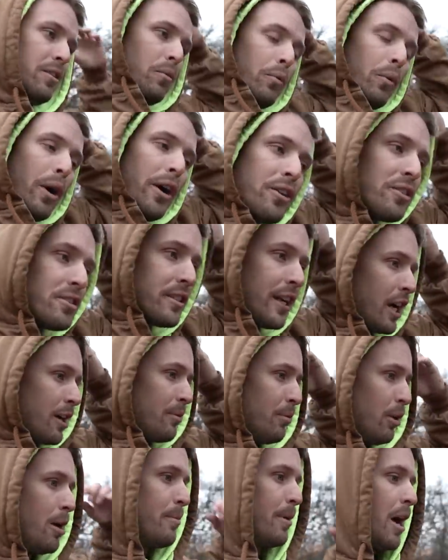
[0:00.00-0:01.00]
the weather's
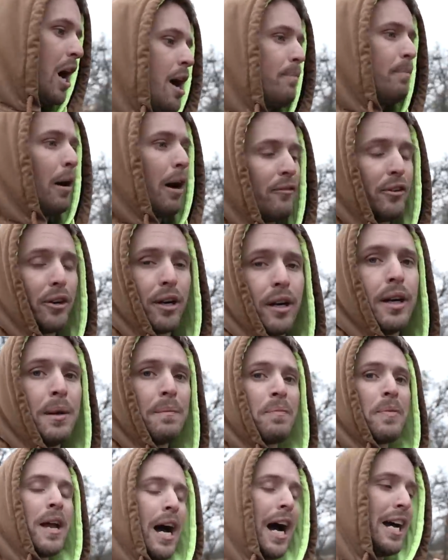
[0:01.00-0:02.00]
terrible. I'm gonna hop off here.
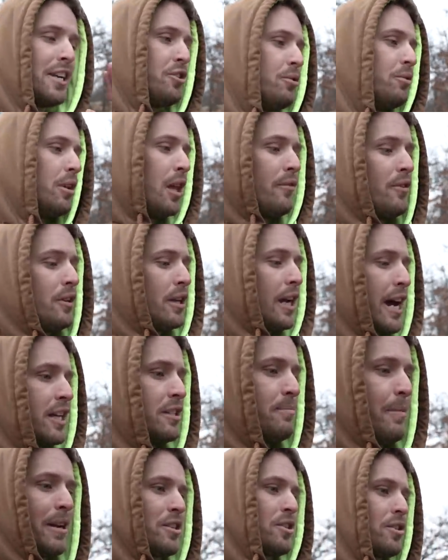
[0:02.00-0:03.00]
I do love you
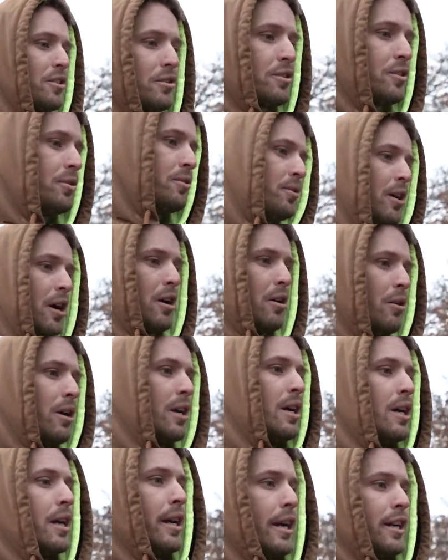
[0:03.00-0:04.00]
guys. Make sure to go
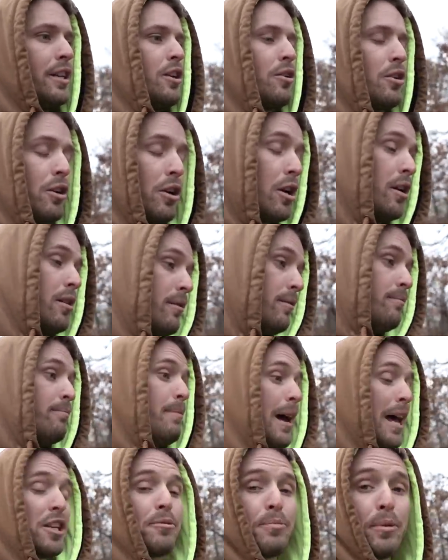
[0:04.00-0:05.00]
to
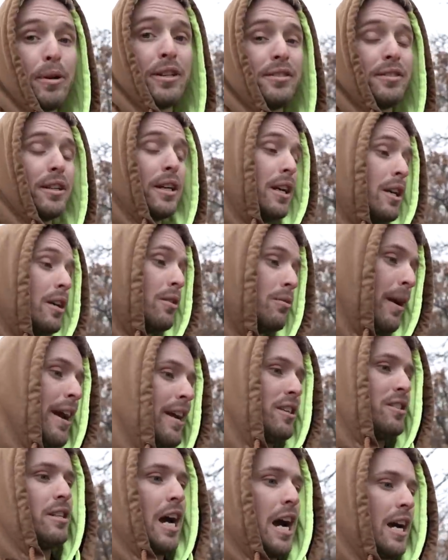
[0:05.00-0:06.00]

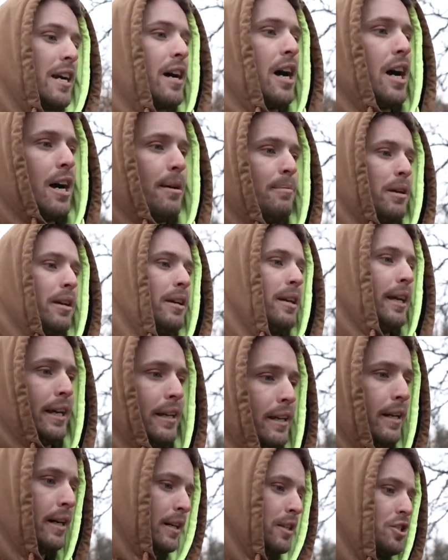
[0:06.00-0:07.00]
battlespringsranch.com
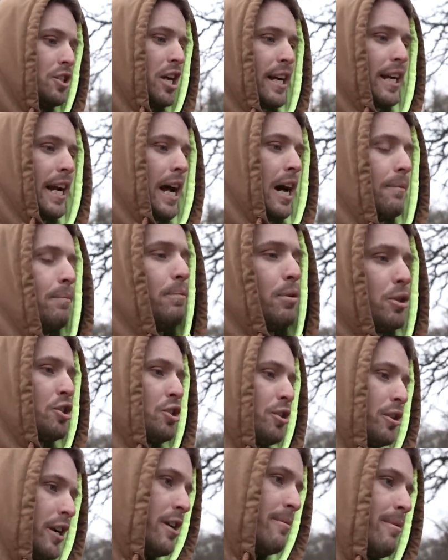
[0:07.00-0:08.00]
and check it out. Put
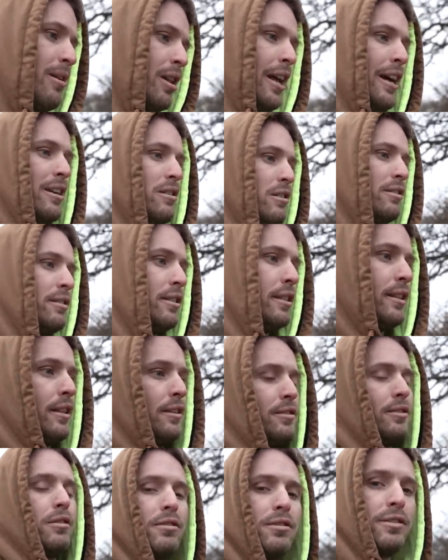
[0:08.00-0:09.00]
your email address in
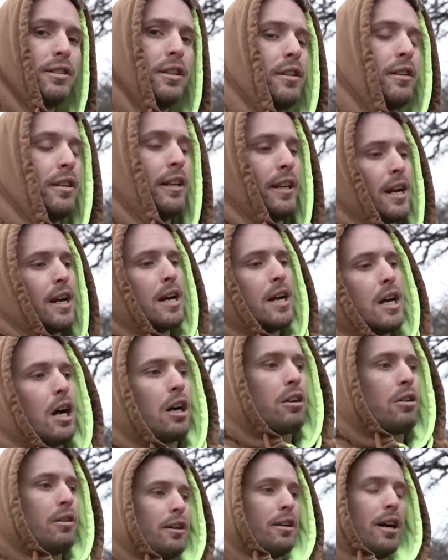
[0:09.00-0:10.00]
there so they'll send you a thing.
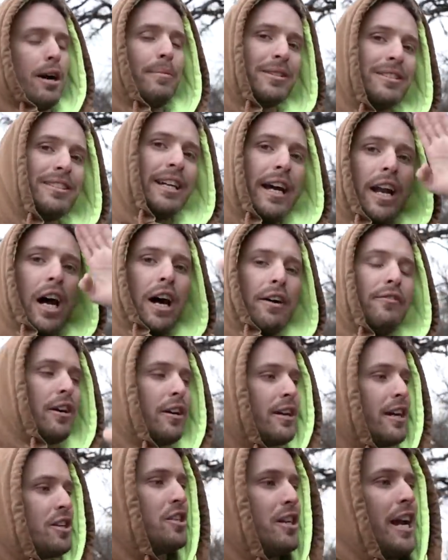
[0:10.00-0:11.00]
I'll go ahead and I'm gonna sign off, and
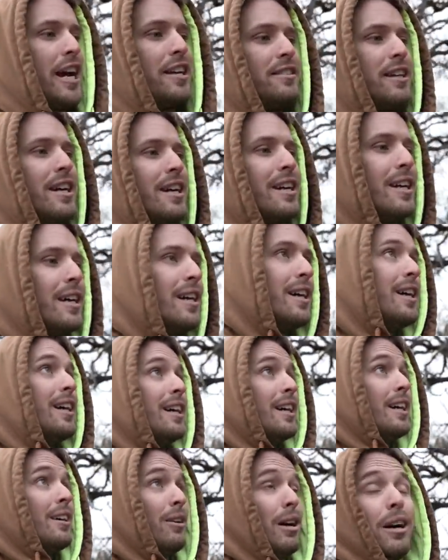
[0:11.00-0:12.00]
I'll catch you guys.
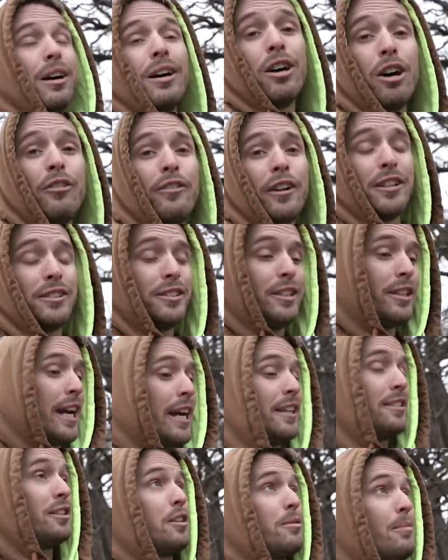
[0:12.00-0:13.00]
Well, hopefully I'll see you
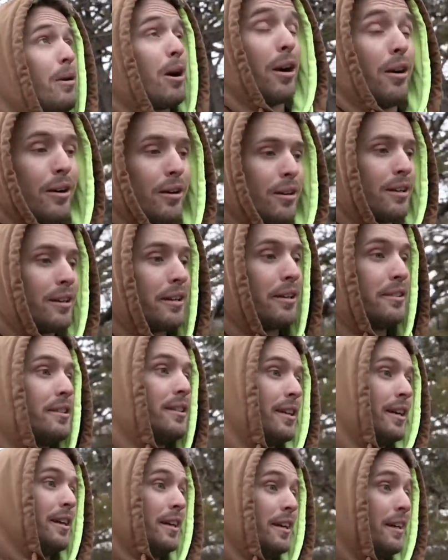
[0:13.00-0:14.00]
guys here tomorrow, because
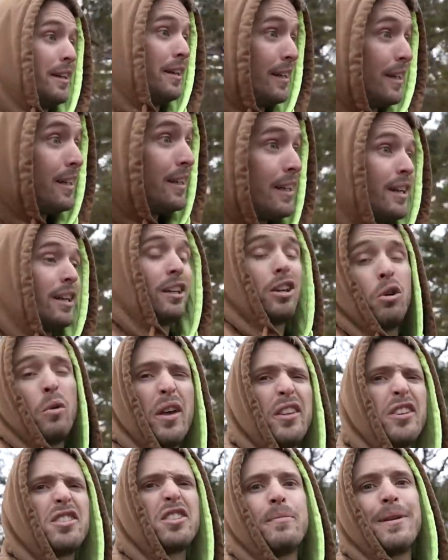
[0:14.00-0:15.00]
the
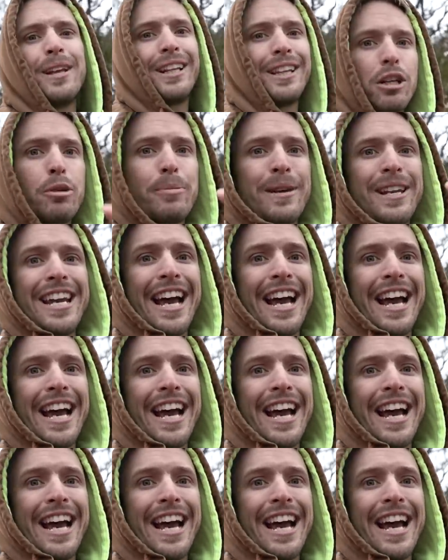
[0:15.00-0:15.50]
weather's gonna be a little bit